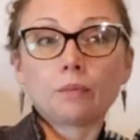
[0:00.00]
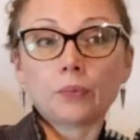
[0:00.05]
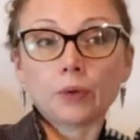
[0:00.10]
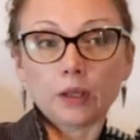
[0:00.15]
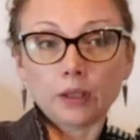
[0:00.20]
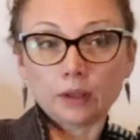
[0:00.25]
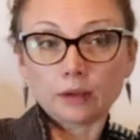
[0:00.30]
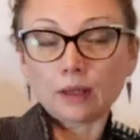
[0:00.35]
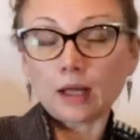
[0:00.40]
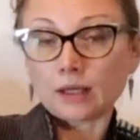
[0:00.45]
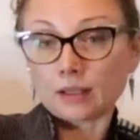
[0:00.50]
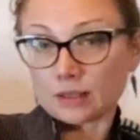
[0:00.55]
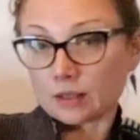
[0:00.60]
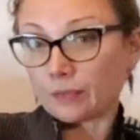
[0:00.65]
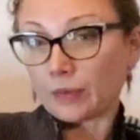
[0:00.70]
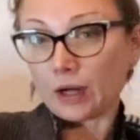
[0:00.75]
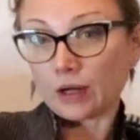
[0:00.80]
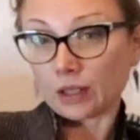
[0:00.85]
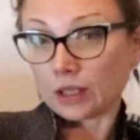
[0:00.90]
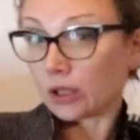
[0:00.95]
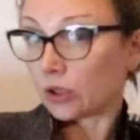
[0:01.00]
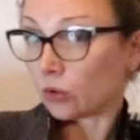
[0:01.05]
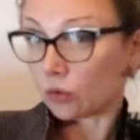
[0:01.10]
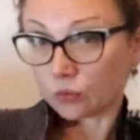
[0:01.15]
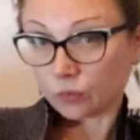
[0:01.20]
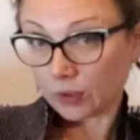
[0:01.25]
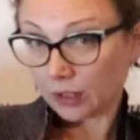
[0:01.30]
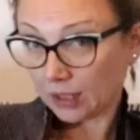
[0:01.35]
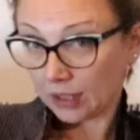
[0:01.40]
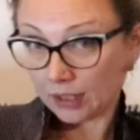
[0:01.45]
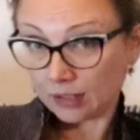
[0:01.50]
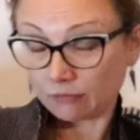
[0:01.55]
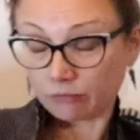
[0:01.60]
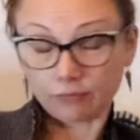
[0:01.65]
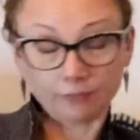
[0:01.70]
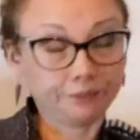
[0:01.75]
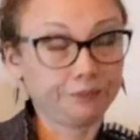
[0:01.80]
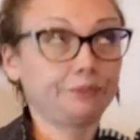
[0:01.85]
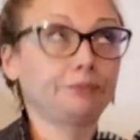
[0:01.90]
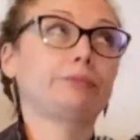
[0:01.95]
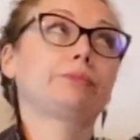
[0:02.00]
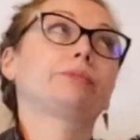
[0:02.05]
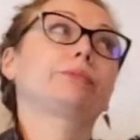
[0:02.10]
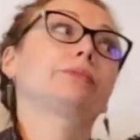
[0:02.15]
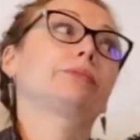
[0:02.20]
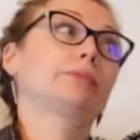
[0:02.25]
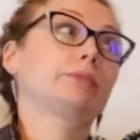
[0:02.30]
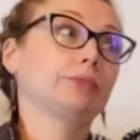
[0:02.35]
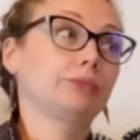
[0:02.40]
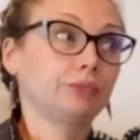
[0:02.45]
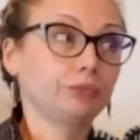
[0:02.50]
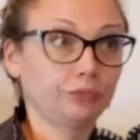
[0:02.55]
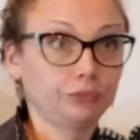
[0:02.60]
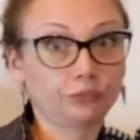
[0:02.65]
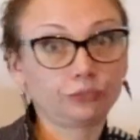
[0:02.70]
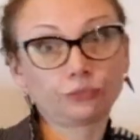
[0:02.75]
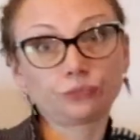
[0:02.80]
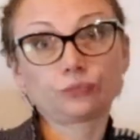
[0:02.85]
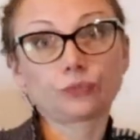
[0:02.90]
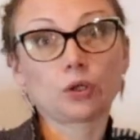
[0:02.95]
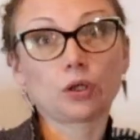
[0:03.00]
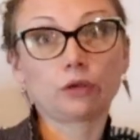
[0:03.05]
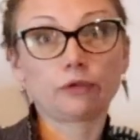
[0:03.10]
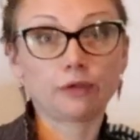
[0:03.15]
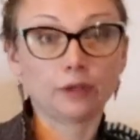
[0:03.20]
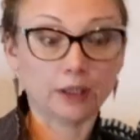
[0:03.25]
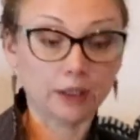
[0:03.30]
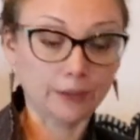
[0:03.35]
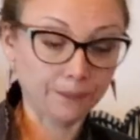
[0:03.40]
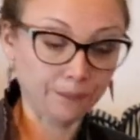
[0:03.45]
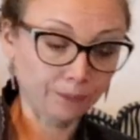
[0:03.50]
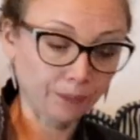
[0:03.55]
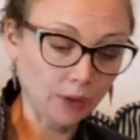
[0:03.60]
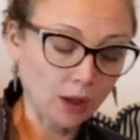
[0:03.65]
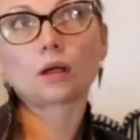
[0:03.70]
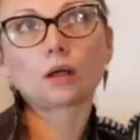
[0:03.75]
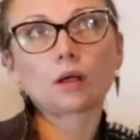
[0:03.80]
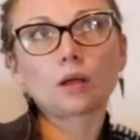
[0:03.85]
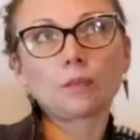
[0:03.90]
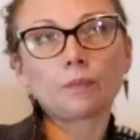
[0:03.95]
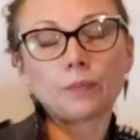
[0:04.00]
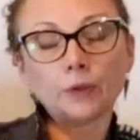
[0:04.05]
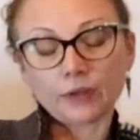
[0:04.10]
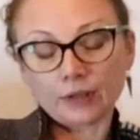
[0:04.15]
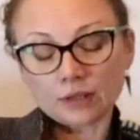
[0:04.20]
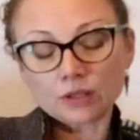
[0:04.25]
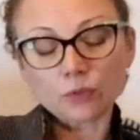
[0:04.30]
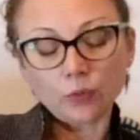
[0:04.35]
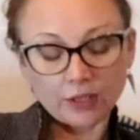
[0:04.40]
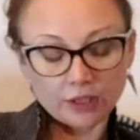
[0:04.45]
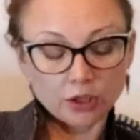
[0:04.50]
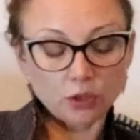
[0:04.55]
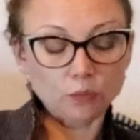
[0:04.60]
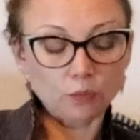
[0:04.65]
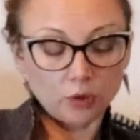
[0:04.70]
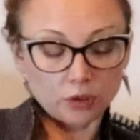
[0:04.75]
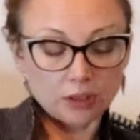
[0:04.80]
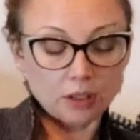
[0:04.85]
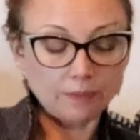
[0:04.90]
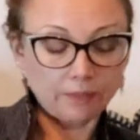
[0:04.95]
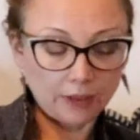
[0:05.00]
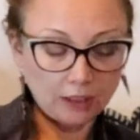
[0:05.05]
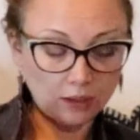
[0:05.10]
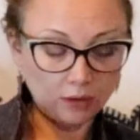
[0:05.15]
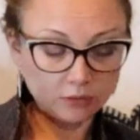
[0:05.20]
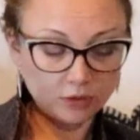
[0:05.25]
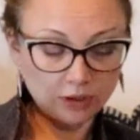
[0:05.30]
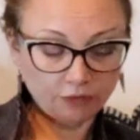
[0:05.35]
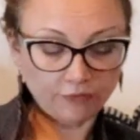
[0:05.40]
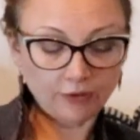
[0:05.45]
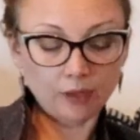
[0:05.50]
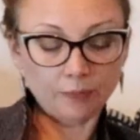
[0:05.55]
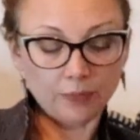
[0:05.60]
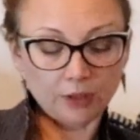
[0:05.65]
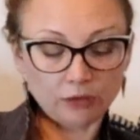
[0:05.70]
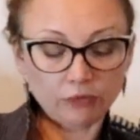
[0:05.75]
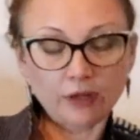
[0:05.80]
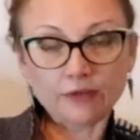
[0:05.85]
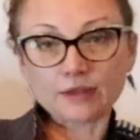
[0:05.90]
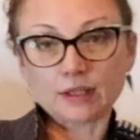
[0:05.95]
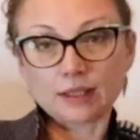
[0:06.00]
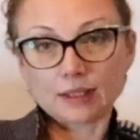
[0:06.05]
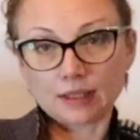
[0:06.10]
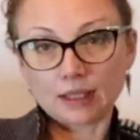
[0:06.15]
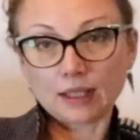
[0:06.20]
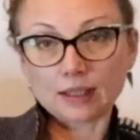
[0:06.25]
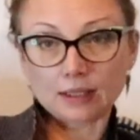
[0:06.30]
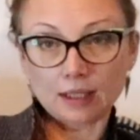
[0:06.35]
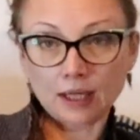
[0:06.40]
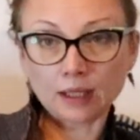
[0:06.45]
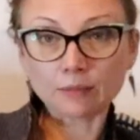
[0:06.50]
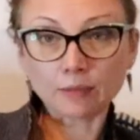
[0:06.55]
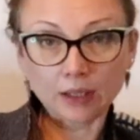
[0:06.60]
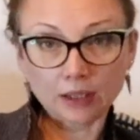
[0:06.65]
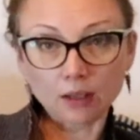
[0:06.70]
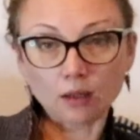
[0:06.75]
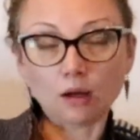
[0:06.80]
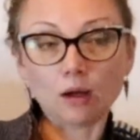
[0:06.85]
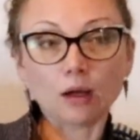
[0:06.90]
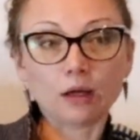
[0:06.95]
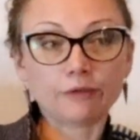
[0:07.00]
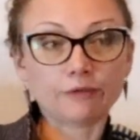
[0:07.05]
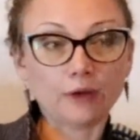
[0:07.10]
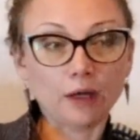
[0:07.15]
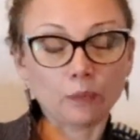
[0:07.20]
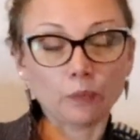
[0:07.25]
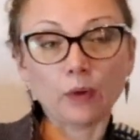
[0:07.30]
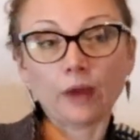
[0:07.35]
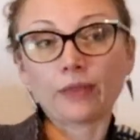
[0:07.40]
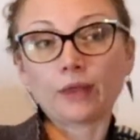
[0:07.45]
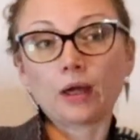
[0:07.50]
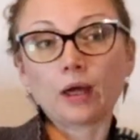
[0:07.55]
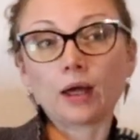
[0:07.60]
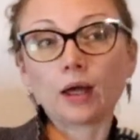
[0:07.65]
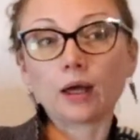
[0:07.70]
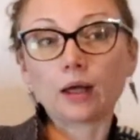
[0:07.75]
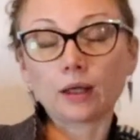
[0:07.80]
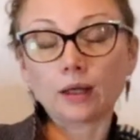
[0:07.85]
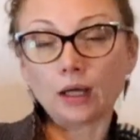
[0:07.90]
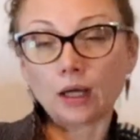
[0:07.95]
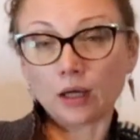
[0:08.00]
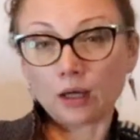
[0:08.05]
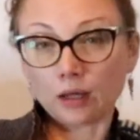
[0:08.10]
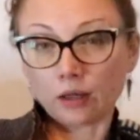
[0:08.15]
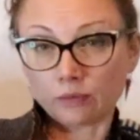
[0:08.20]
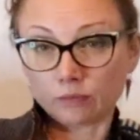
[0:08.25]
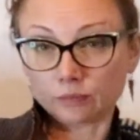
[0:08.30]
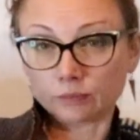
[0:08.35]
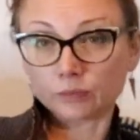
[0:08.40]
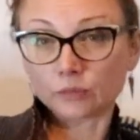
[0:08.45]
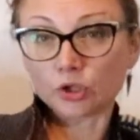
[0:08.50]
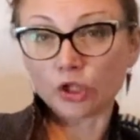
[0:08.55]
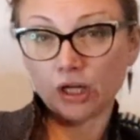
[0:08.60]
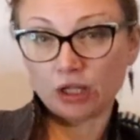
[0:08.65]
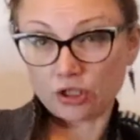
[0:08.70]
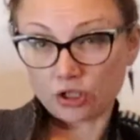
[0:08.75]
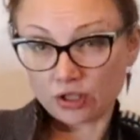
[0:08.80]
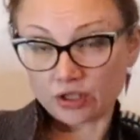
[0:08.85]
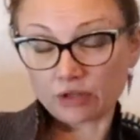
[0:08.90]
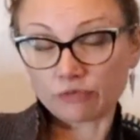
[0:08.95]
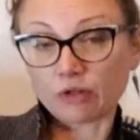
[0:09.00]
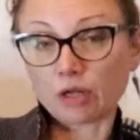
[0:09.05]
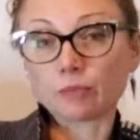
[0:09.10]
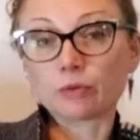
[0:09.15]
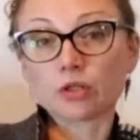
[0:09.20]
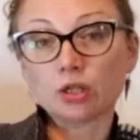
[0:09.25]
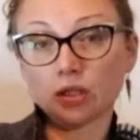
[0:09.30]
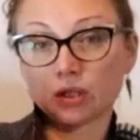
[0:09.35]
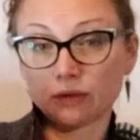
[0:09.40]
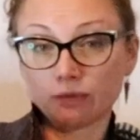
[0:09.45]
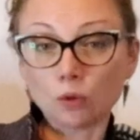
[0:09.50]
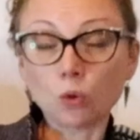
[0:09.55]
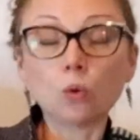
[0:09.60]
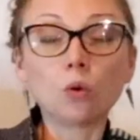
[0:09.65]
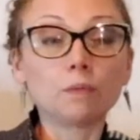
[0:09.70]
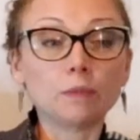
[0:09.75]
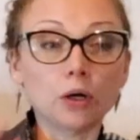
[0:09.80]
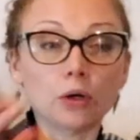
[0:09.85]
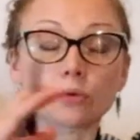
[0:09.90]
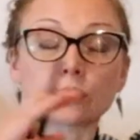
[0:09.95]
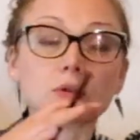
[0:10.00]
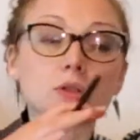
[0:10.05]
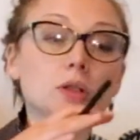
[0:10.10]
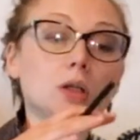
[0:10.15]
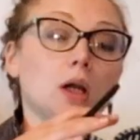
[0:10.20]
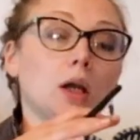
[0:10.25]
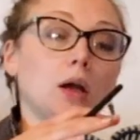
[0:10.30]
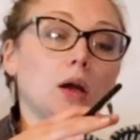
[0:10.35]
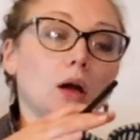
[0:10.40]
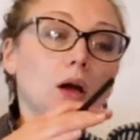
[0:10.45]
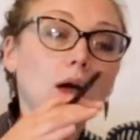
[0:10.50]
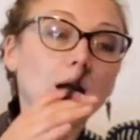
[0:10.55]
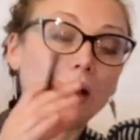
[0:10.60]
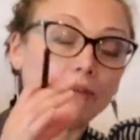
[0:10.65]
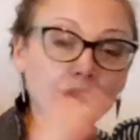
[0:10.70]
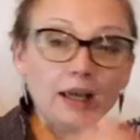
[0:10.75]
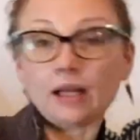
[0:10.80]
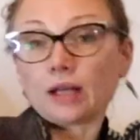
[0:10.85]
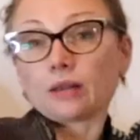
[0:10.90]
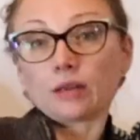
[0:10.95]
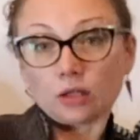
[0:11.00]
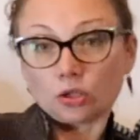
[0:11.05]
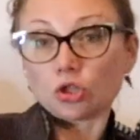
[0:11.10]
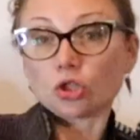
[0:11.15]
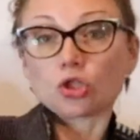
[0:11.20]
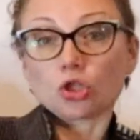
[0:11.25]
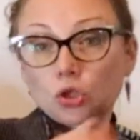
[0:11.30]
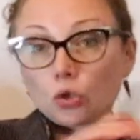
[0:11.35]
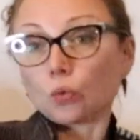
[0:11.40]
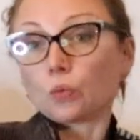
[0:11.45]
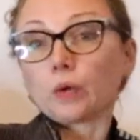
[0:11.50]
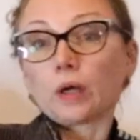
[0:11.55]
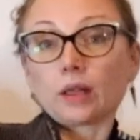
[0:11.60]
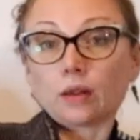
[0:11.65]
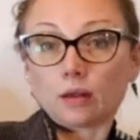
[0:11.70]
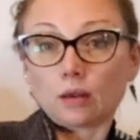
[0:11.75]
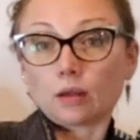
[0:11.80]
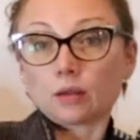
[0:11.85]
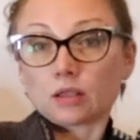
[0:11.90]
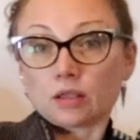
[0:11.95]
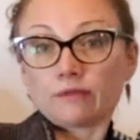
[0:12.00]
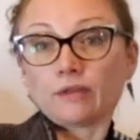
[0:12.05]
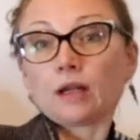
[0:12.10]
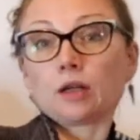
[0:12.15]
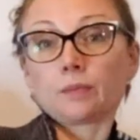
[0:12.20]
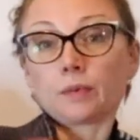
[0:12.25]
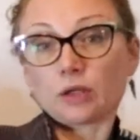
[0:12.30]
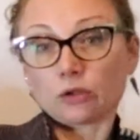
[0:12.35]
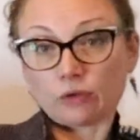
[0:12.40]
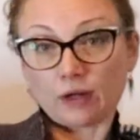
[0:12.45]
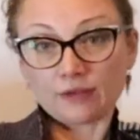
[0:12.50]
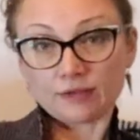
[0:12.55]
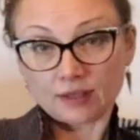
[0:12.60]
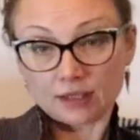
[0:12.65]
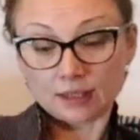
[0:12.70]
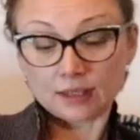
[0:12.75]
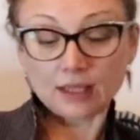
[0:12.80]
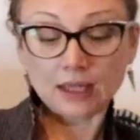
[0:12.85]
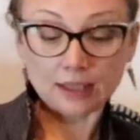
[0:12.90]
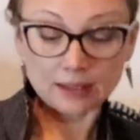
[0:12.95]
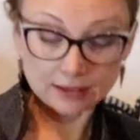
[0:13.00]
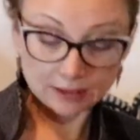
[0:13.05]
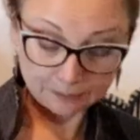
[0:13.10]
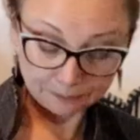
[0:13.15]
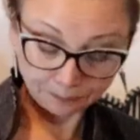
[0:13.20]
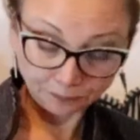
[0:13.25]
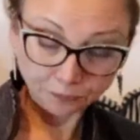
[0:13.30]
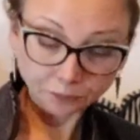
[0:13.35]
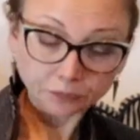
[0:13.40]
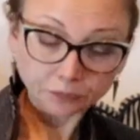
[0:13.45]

But that is apparently not what I have. Go figure. But this question was about developing Graves' disease in midlife and whether changes in reproductive hormones have anything to do with developing Graves' disease.